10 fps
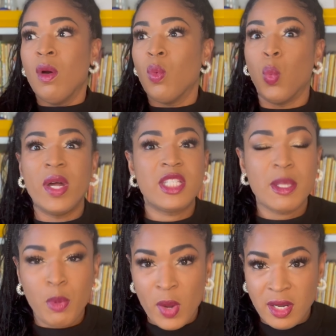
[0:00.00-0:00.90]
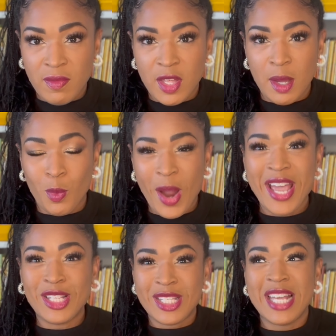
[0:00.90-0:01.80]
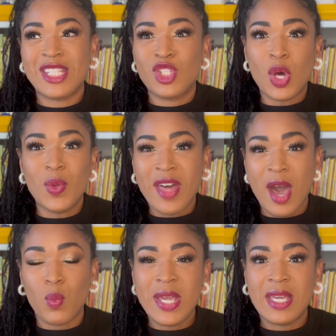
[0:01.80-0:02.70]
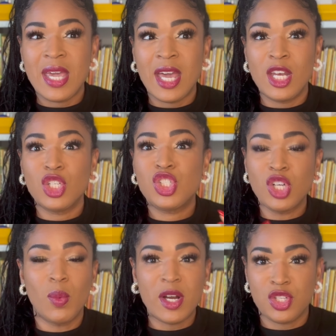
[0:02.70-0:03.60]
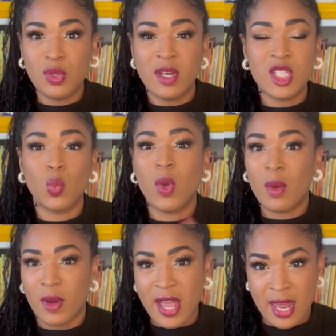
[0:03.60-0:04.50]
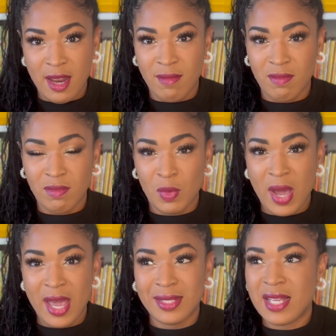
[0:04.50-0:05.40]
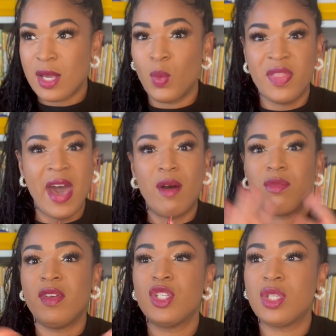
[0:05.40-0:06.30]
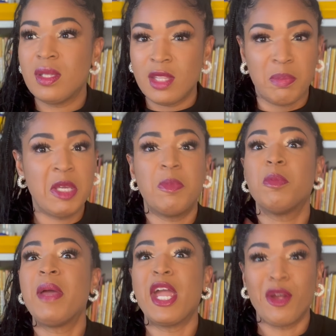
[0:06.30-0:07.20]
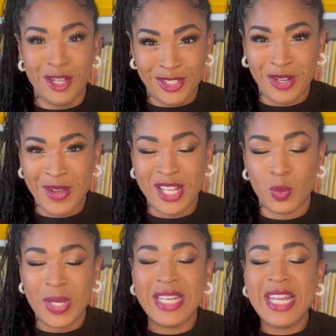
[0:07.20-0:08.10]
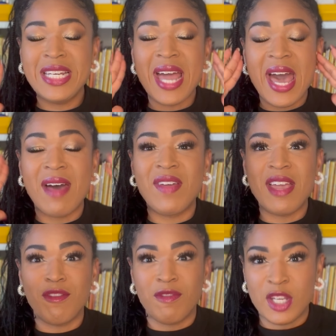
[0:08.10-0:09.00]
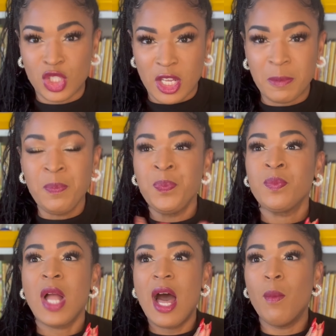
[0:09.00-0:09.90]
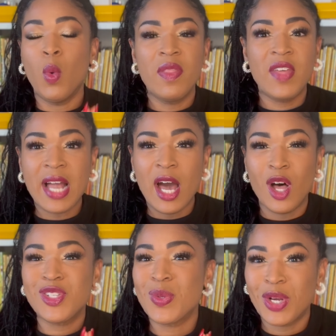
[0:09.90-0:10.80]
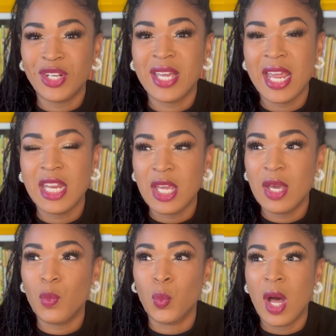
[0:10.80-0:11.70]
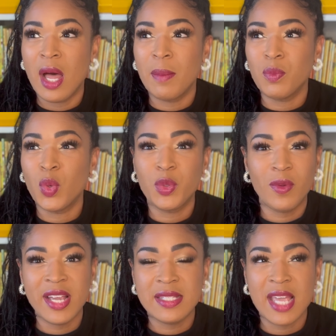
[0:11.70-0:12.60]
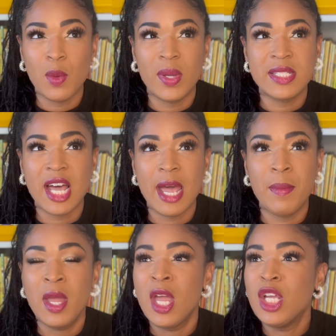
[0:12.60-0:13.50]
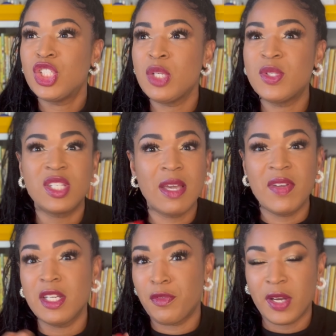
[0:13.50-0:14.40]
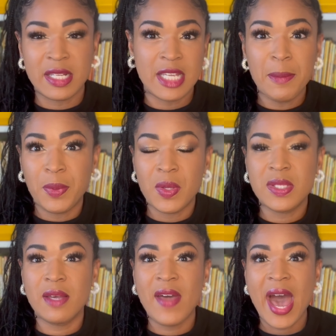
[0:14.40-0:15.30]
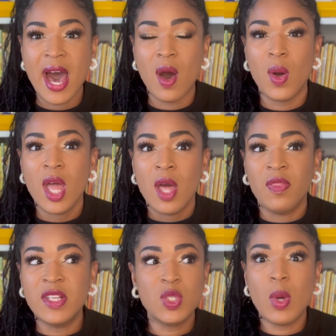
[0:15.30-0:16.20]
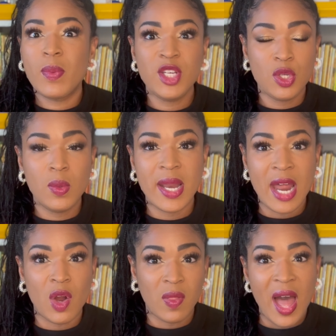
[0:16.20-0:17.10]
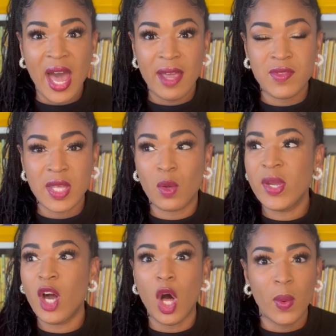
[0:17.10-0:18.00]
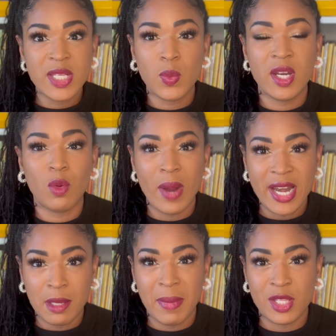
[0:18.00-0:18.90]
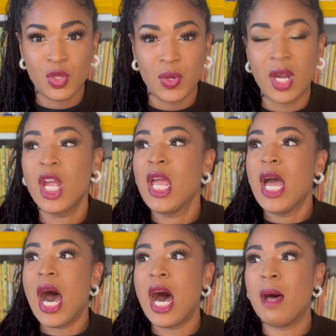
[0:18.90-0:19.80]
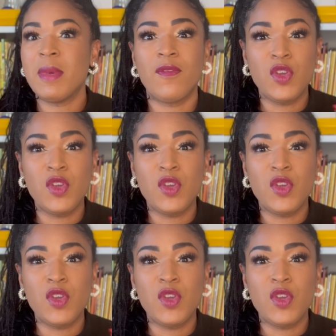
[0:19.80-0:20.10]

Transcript: what's the point of them right it's it's so that we can show our students where we're headed okay it's like without vision the people perish okay so we need to have a vision um, one thing i also heard katie um, Wood Ray say one time she was just giving different examples of how this is what we do in our lives like we always want a writing mentor um, if